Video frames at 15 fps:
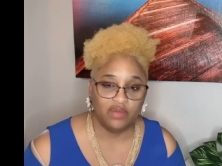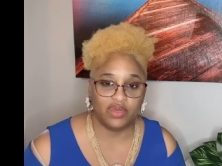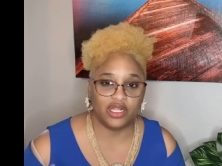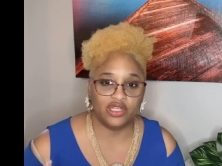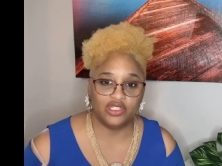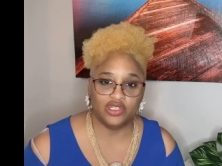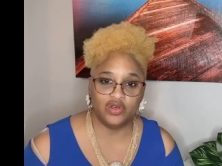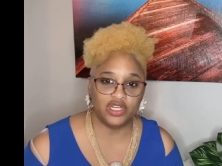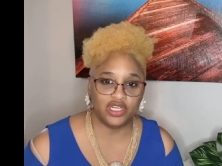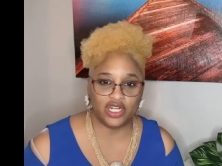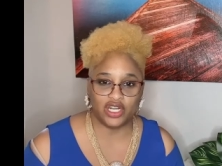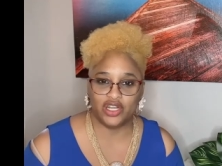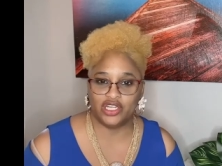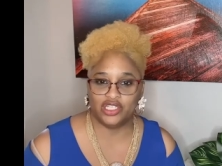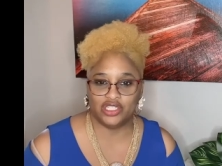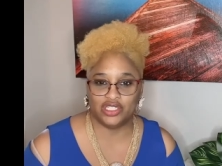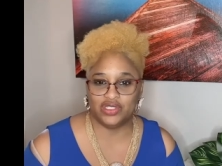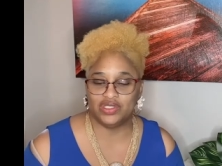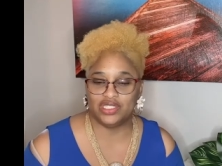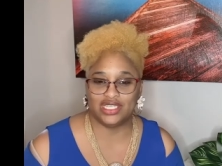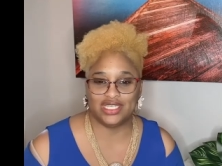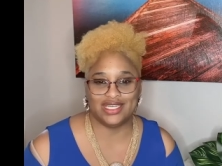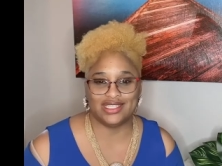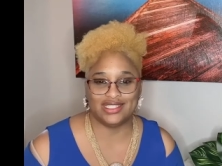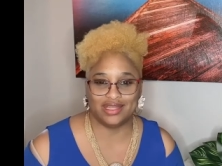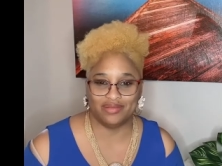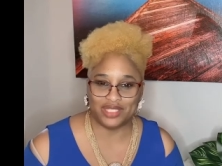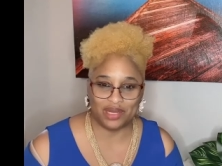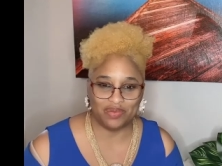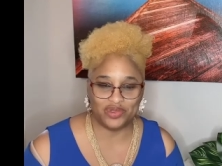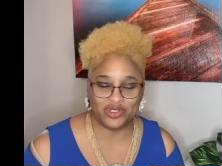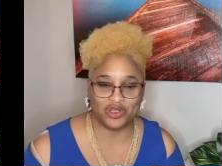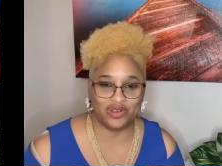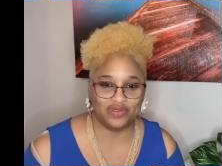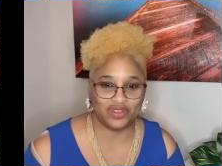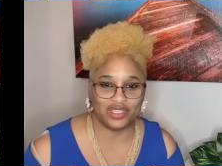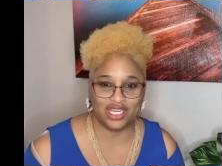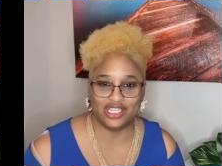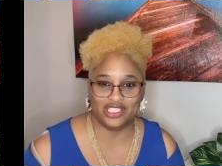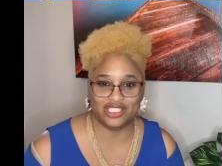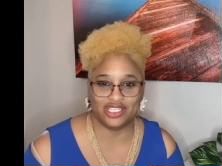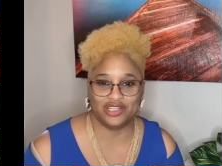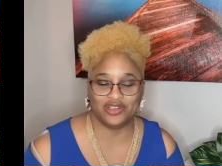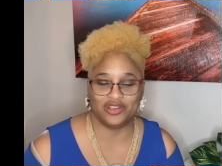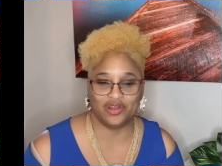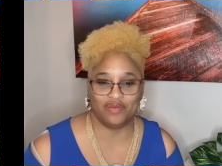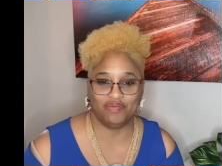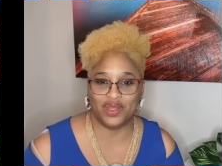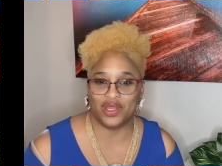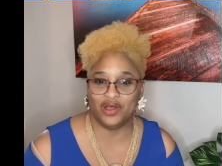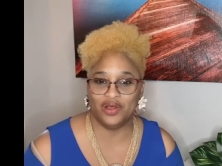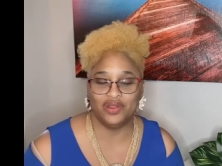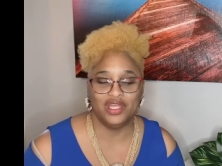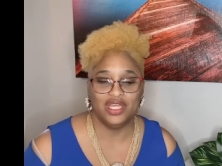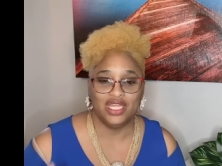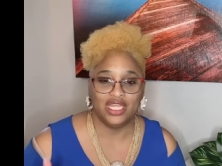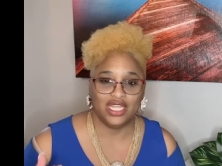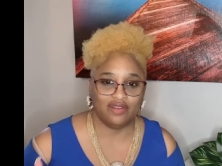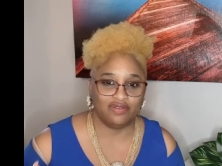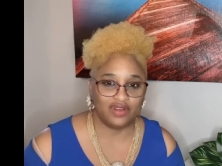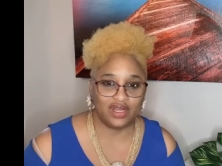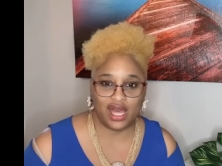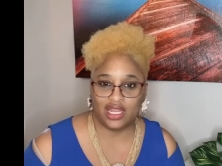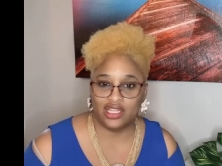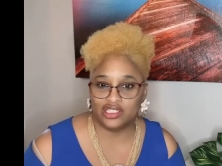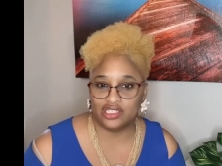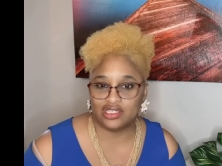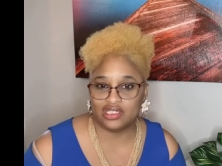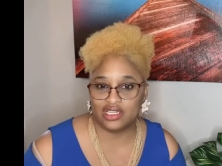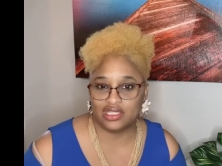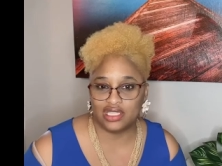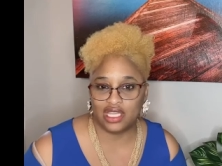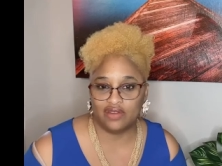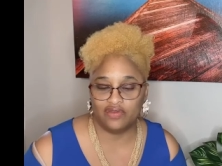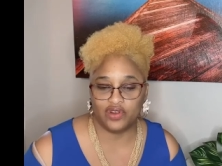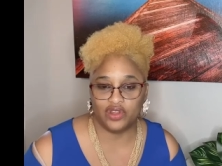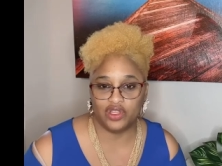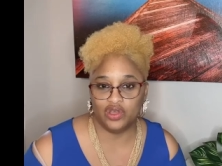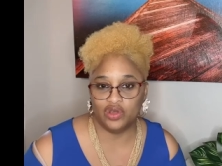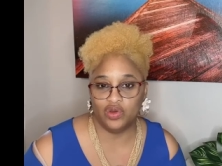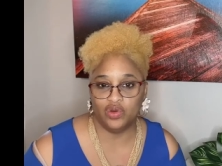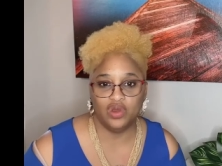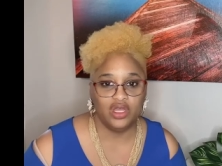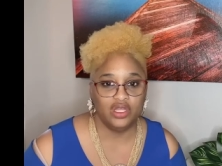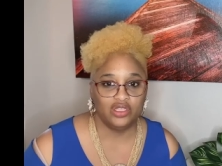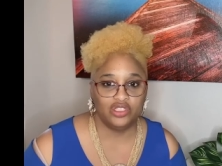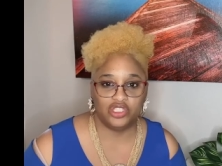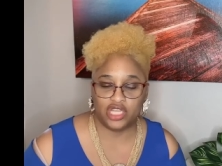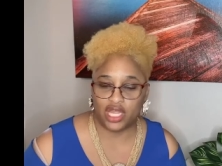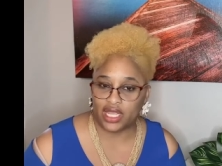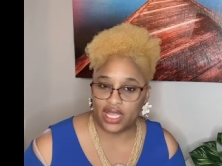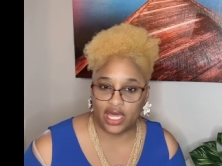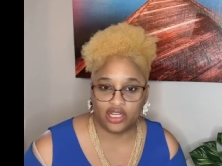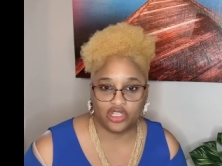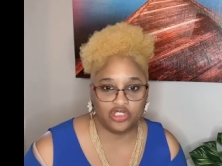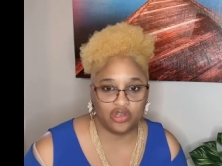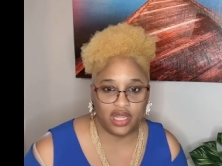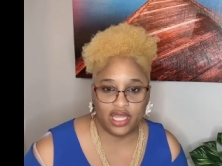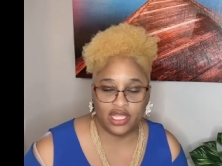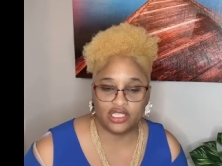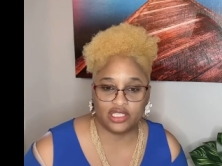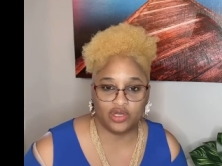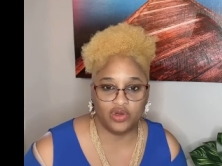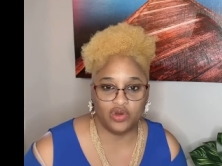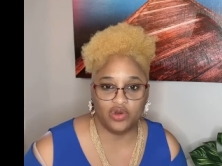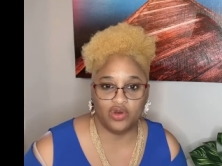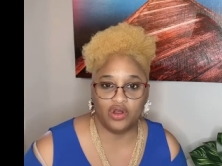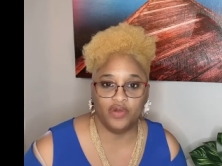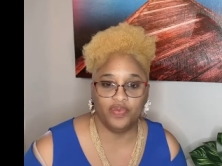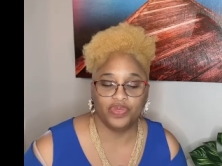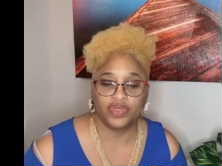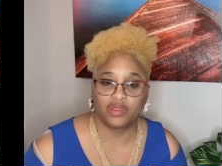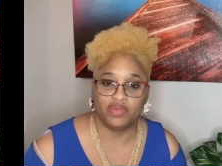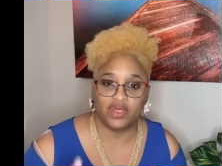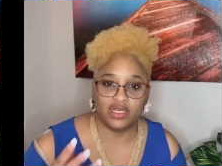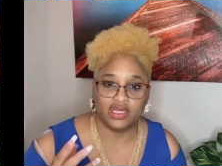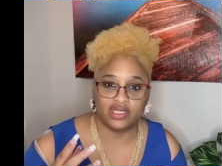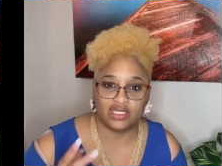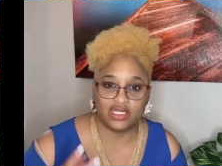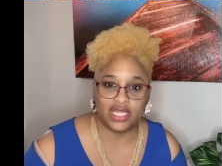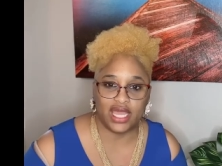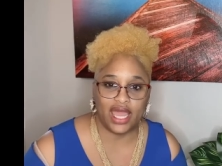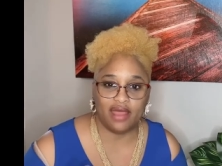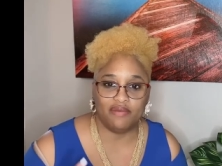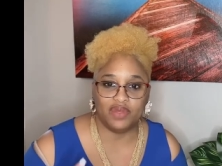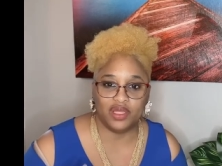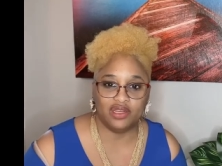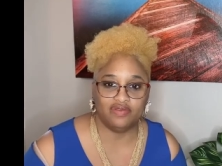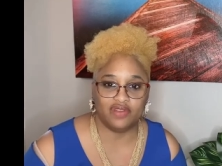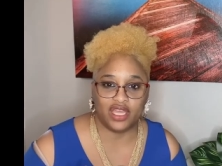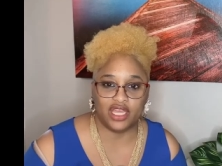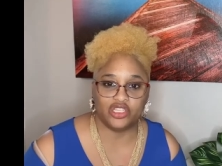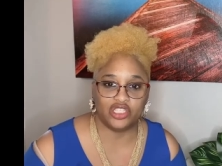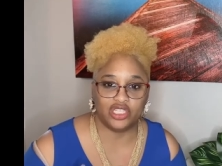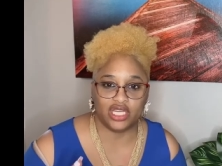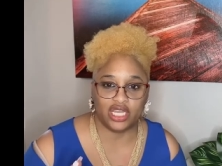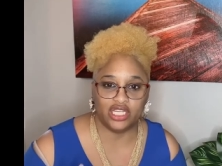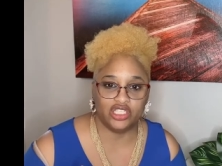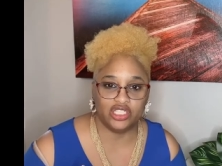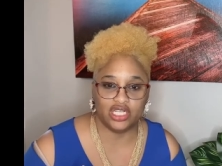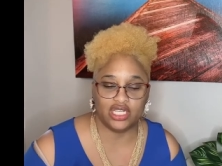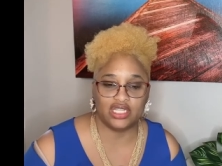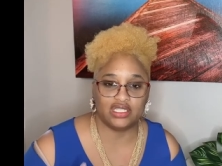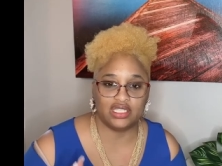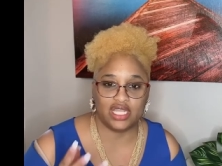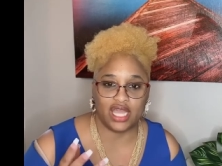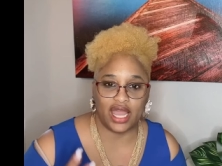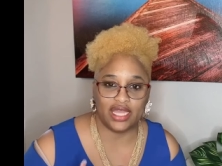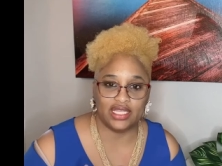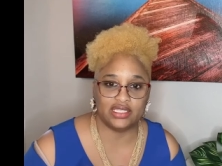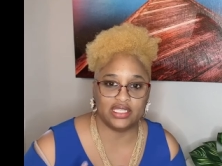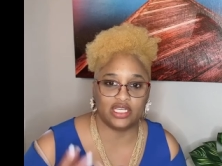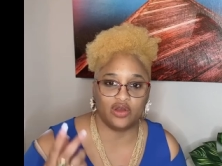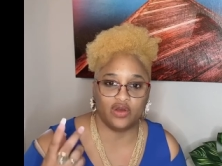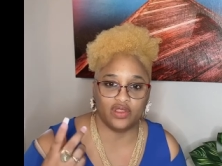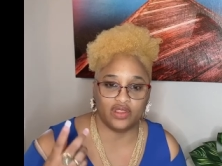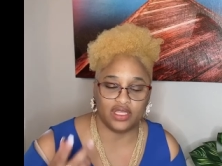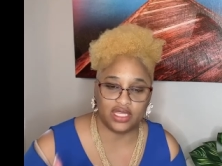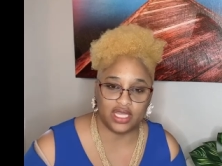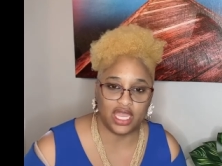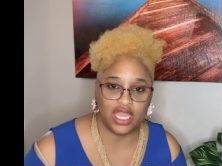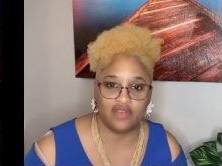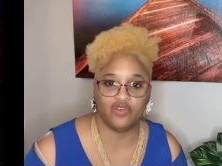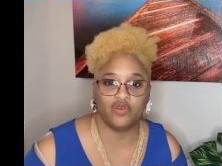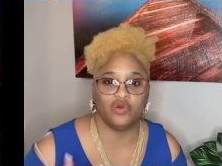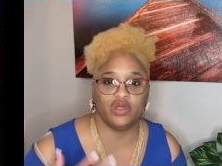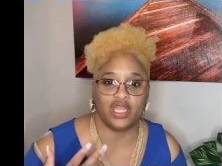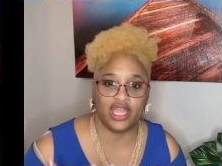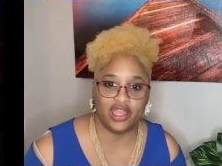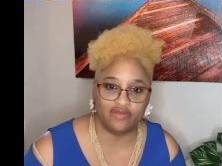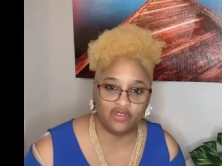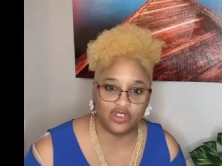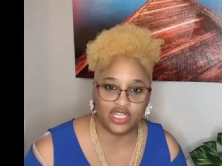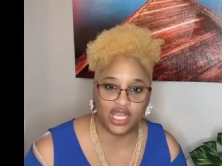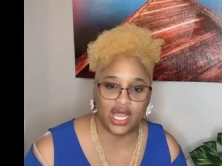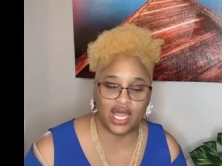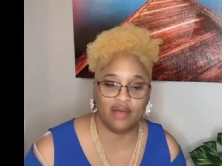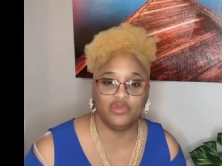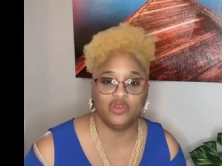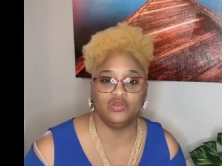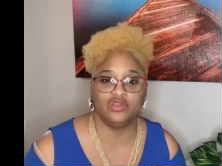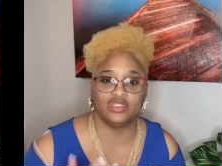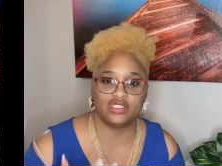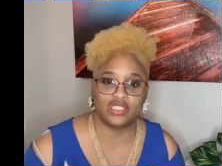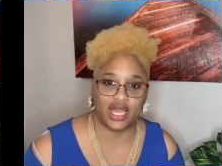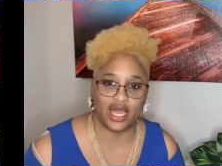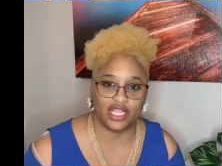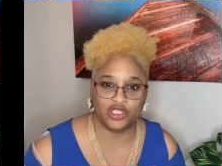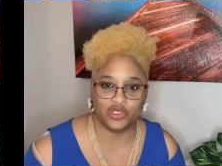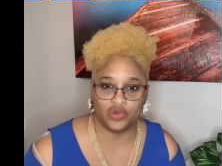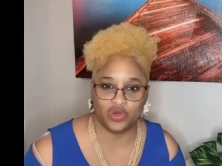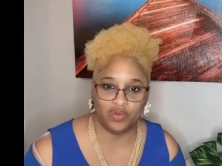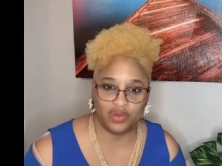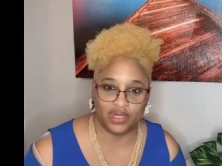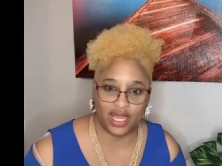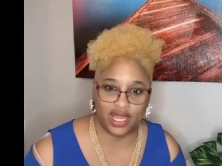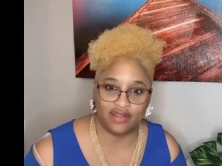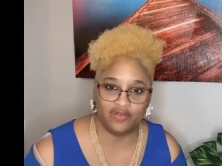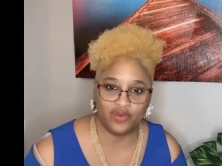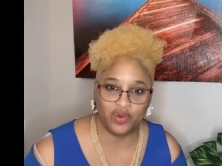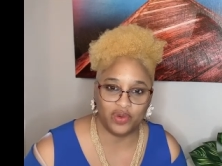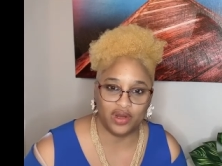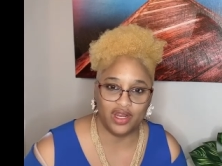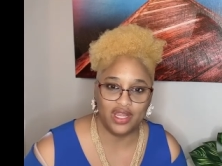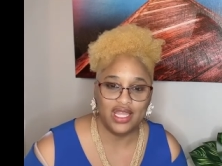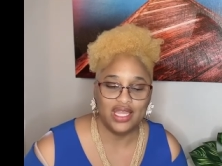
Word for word: But I do encourage you to get some type of certification under your belt. If college isn't a thing for you, check out a trade school because that bit of education is the icing on the cake for whatever job you decide to apply for.